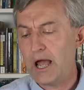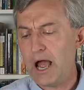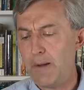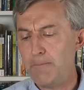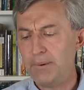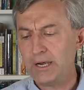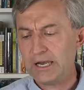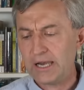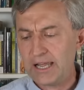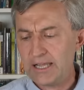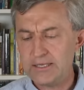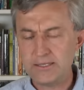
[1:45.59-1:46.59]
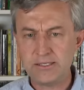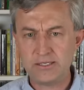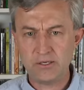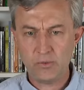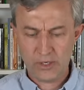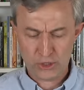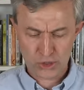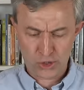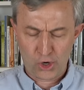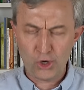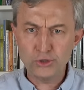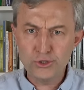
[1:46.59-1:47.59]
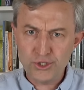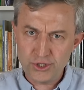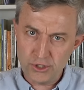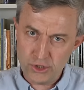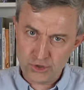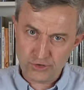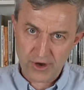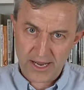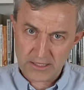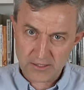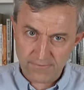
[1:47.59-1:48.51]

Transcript: a place which concentrates